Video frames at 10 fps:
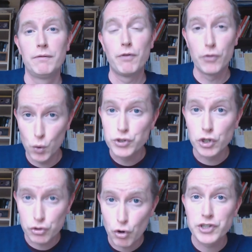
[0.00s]
for those
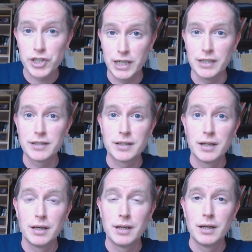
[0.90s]
atrocities
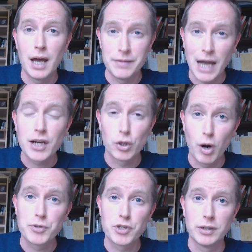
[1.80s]
and that
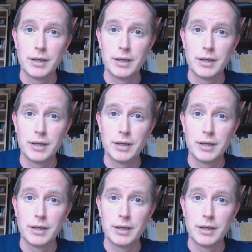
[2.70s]
corruption.